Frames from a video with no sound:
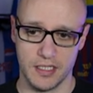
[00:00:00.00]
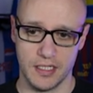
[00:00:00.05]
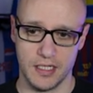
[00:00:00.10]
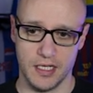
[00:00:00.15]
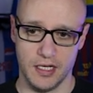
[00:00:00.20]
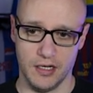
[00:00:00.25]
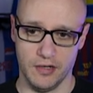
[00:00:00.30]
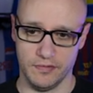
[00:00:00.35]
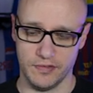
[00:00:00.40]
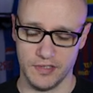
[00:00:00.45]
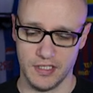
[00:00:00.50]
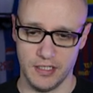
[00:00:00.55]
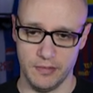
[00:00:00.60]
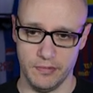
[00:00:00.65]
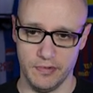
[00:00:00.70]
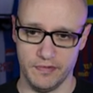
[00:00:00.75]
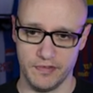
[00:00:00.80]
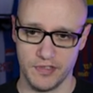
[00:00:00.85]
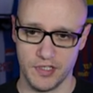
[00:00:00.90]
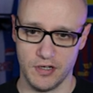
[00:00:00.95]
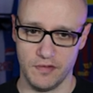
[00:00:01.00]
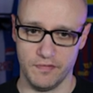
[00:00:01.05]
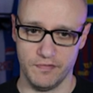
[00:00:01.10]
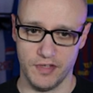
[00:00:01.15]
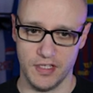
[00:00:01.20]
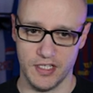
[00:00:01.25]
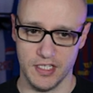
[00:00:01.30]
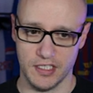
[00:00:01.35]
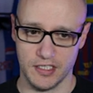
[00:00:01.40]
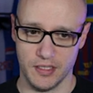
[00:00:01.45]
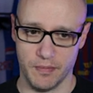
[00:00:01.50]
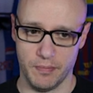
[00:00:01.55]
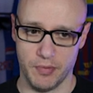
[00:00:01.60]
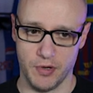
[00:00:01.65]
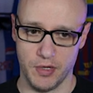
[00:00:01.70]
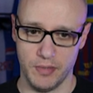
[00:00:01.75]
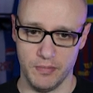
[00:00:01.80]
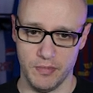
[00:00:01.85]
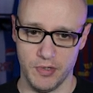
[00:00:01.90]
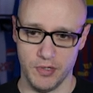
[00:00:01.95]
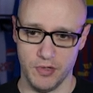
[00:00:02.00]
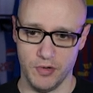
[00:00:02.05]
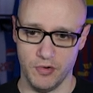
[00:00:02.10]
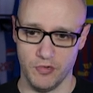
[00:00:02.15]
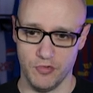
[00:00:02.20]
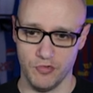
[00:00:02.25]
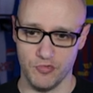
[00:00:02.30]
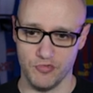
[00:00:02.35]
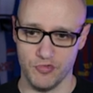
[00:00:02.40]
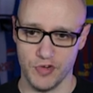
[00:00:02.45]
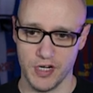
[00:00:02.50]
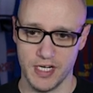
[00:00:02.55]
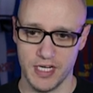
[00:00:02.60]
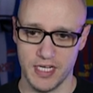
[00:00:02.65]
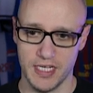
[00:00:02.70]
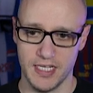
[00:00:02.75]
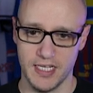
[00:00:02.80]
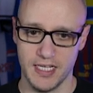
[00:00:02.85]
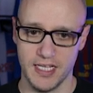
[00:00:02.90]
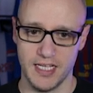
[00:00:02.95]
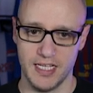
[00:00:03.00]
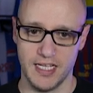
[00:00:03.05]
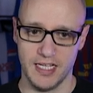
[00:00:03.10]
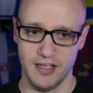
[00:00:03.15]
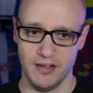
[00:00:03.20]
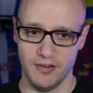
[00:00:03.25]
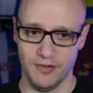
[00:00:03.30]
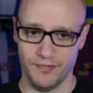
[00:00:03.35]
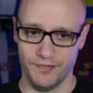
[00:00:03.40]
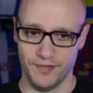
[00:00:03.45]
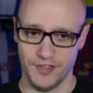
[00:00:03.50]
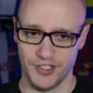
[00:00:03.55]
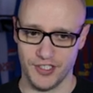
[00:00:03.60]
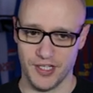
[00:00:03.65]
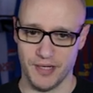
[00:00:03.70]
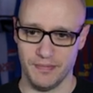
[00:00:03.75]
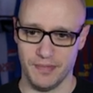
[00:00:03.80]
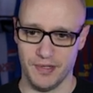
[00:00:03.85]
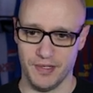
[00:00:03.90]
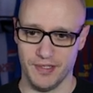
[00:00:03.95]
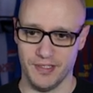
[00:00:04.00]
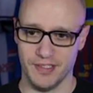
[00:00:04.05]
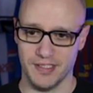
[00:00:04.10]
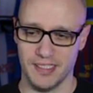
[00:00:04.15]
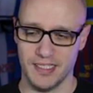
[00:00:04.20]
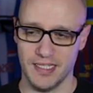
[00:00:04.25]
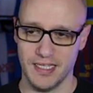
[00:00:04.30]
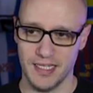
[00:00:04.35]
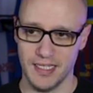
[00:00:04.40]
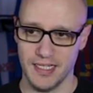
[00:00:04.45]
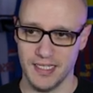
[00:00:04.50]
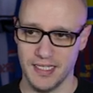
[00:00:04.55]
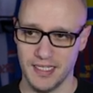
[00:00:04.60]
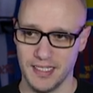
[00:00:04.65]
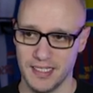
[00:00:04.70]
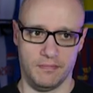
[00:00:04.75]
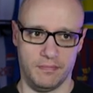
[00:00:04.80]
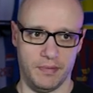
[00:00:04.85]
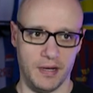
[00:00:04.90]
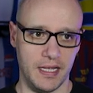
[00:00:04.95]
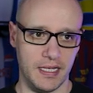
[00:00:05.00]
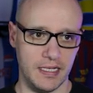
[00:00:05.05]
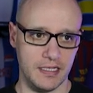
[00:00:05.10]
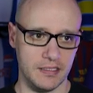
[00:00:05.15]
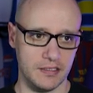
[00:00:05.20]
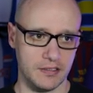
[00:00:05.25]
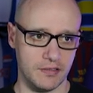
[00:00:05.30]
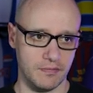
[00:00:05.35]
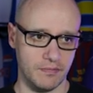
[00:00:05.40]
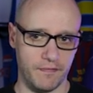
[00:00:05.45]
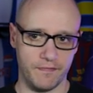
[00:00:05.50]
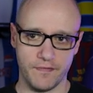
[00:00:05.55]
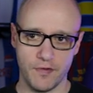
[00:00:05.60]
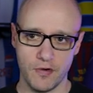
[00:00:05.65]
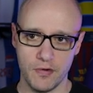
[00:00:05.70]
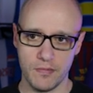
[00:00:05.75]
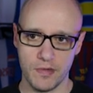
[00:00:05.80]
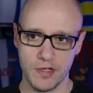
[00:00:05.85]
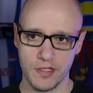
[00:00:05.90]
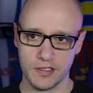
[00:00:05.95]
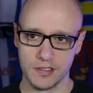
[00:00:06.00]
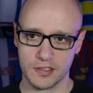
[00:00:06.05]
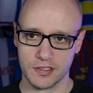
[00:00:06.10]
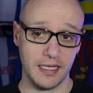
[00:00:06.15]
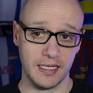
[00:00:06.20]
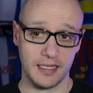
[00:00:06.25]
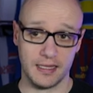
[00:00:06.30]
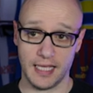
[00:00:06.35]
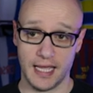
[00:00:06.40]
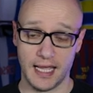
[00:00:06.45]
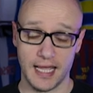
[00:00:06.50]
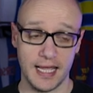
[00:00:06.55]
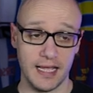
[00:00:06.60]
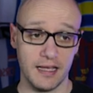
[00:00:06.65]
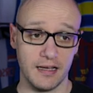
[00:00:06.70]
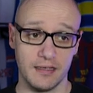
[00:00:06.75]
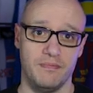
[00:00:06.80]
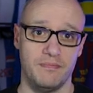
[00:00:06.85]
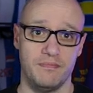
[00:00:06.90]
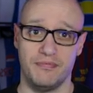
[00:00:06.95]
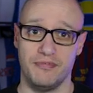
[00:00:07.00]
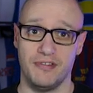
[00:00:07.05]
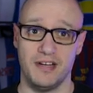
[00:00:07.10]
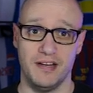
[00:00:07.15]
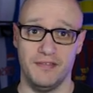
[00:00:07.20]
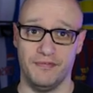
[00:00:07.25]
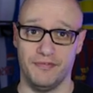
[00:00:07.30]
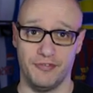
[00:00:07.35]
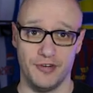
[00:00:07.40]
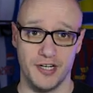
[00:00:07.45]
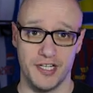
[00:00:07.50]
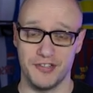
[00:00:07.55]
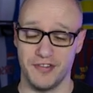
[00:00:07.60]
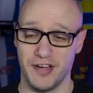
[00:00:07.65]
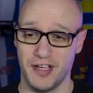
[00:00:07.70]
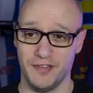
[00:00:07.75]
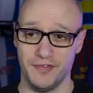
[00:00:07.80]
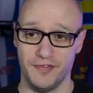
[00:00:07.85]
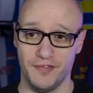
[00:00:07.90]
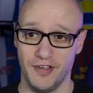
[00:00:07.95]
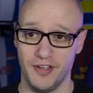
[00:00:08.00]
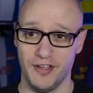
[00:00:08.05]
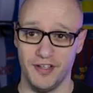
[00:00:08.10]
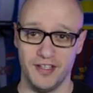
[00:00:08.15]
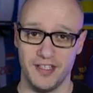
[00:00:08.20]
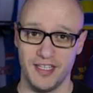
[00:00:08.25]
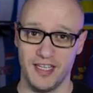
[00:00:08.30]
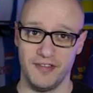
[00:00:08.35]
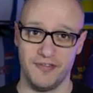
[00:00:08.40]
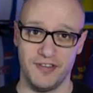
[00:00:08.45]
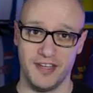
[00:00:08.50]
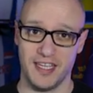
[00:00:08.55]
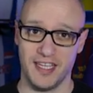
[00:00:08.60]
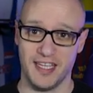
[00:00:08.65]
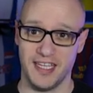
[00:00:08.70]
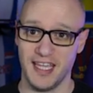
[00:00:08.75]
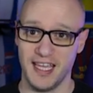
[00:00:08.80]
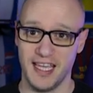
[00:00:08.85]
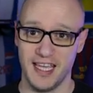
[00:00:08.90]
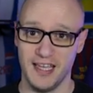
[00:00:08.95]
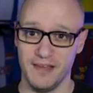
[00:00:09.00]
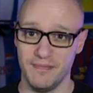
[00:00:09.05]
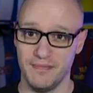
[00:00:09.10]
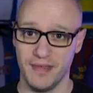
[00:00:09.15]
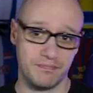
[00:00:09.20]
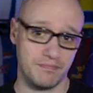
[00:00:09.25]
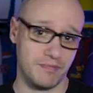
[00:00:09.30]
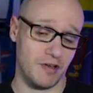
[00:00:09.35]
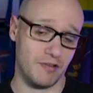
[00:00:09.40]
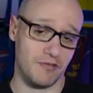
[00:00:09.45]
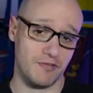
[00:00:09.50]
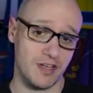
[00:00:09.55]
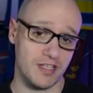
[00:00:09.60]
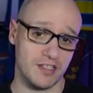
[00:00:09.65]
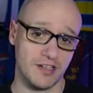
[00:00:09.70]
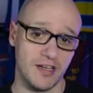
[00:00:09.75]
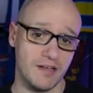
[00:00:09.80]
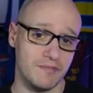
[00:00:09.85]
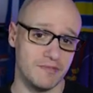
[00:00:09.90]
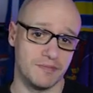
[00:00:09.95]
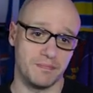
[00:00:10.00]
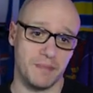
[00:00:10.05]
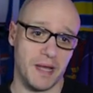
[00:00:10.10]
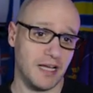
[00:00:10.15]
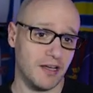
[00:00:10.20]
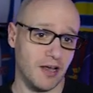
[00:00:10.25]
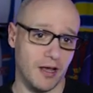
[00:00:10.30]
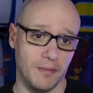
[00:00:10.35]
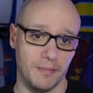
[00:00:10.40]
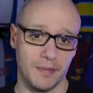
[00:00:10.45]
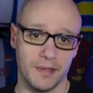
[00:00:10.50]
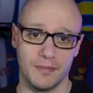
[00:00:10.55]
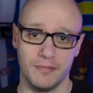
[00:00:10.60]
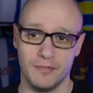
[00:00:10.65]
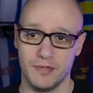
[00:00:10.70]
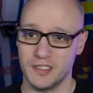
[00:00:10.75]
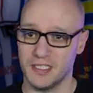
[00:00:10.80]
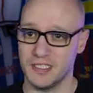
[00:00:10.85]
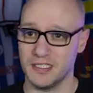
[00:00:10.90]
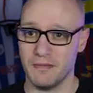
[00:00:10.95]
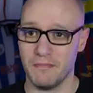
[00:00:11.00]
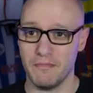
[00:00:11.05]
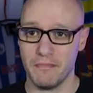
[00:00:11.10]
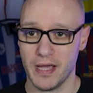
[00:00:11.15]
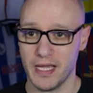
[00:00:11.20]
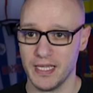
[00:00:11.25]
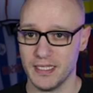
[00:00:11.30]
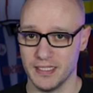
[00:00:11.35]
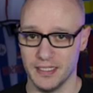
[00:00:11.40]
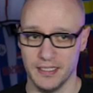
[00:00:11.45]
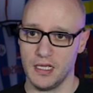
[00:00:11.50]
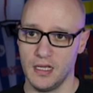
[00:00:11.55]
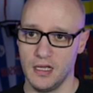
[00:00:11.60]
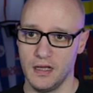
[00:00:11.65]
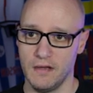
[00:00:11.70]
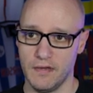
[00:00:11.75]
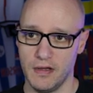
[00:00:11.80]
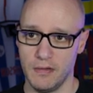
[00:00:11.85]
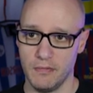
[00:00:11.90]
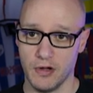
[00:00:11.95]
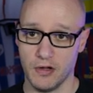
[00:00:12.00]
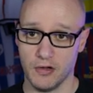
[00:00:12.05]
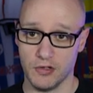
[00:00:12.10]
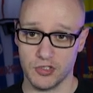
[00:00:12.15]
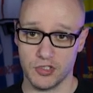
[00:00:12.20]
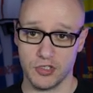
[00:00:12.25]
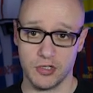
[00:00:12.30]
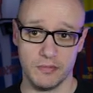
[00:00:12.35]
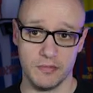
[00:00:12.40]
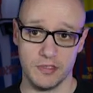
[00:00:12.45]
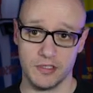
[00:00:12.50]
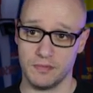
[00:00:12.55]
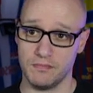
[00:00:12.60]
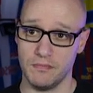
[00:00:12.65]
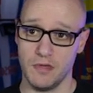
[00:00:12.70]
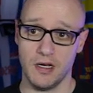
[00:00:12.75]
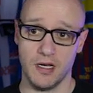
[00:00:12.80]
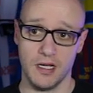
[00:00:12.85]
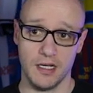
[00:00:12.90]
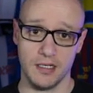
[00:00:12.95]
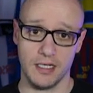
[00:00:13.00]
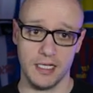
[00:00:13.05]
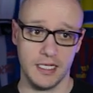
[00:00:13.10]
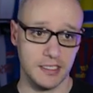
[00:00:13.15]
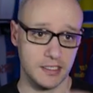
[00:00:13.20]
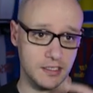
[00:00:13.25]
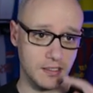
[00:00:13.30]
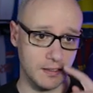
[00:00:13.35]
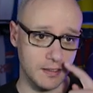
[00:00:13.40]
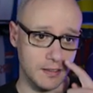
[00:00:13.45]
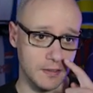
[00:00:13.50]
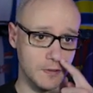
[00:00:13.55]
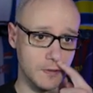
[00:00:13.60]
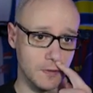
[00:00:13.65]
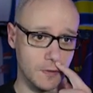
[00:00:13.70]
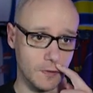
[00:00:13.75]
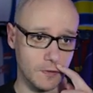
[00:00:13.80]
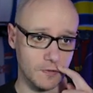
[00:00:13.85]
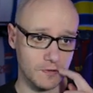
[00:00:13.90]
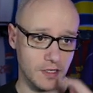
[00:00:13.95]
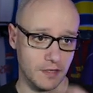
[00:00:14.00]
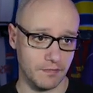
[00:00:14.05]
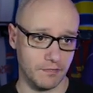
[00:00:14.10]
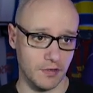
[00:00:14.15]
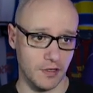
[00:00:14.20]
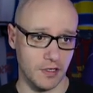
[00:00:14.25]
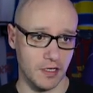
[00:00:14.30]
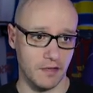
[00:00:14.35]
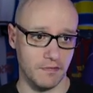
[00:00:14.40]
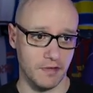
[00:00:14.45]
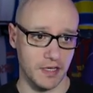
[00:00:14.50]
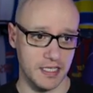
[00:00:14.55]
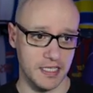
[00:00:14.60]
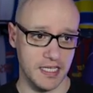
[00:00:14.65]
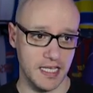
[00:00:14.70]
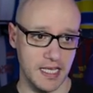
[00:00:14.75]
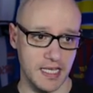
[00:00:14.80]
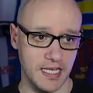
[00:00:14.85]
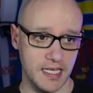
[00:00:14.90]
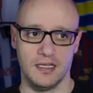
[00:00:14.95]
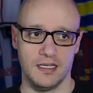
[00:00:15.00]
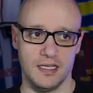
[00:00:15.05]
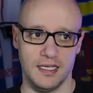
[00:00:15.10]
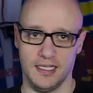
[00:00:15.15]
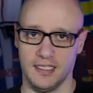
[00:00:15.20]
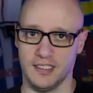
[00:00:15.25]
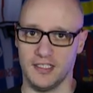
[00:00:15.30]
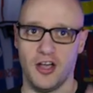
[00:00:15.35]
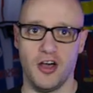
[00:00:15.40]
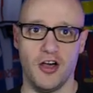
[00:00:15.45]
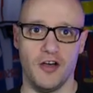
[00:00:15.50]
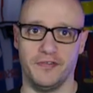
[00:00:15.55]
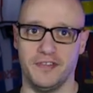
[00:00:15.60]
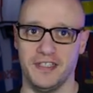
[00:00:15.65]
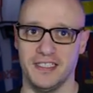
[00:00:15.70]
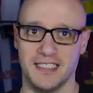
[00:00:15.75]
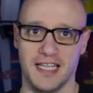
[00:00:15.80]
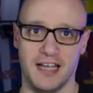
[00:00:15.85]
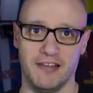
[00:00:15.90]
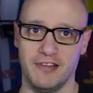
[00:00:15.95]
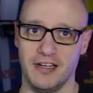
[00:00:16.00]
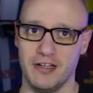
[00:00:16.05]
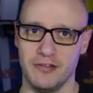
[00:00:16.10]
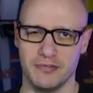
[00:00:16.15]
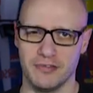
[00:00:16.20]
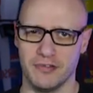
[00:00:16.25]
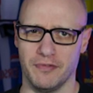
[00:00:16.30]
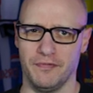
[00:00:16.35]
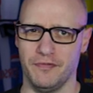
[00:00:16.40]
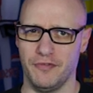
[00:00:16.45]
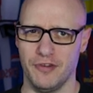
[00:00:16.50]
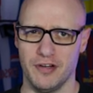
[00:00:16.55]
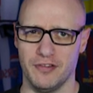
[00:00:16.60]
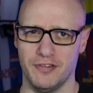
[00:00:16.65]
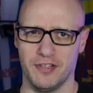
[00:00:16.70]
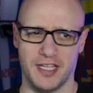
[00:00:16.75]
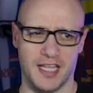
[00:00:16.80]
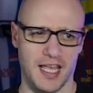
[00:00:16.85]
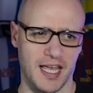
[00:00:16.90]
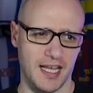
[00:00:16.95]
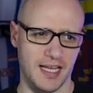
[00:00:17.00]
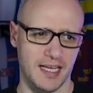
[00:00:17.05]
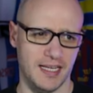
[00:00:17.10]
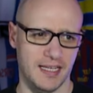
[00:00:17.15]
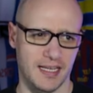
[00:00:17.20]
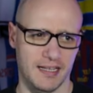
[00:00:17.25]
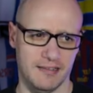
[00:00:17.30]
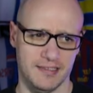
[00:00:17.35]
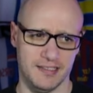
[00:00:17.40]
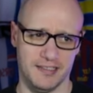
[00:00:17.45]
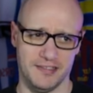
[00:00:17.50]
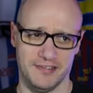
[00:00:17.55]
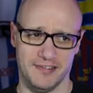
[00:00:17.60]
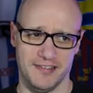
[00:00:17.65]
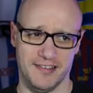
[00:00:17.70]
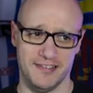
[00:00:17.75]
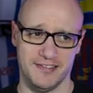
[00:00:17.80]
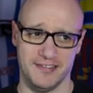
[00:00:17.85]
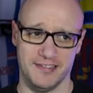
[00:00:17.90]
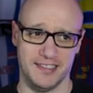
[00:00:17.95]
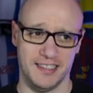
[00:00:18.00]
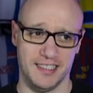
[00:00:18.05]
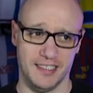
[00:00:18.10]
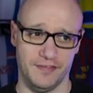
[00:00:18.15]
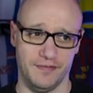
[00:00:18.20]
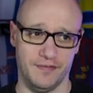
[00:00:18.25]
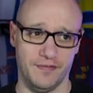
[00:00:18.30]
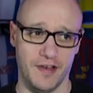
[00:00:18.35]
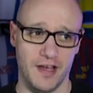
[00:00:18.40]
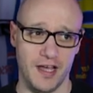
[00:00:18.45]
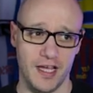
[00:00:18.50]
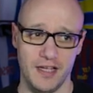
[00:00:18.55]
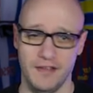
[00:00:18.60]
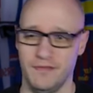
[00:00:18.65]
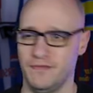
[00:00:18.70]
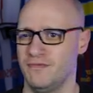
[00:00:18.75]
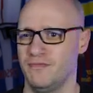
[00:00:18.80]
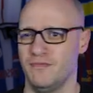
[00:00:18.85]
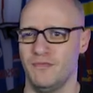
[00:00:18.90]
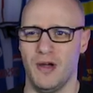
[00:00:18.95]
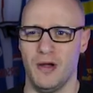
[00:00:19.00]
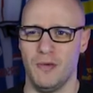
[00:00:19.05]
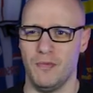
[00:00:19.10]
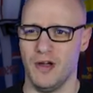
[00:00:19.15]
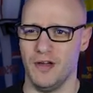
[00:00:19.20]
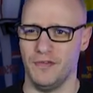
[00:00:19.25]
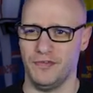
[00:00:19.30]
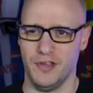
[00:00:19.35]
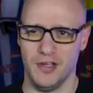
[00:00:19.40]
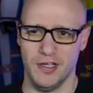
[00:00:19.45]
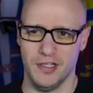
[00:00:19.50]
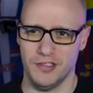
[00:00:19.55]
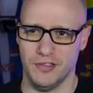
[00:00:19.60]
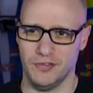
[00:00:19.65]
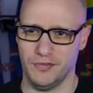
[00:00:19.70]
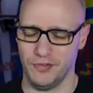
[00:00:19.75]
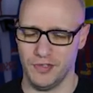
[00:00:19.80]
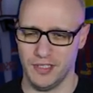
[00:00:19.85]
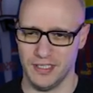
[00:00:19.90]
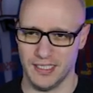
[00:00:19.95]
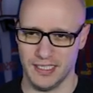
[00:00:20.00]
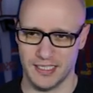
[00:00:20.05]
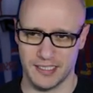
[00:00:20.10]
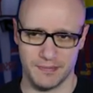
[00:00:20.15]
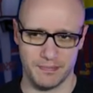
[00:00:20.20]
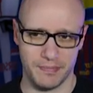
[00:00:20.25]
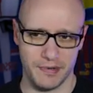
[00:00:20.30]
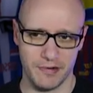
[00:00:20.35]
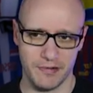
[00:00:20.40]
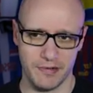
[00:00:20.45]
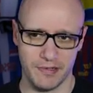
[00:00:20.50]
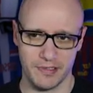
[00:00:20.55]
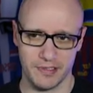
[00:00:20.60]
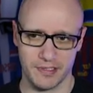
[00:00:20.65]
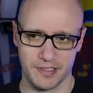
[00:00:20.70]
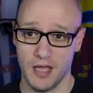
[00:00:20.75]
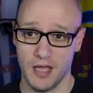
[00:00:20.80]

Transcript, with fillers: And obviously we've shown disappointment already of the Champions League. Players and performance. De Gea, brilliant free transfer. If you can get him, a great time as backup. which is amazing. And then we got Thomas Muller. He signed a new contract for another year. It's half the salary. He was on three hundred K. Now he's on one hundred sixty-five. Well worth it just for his experience.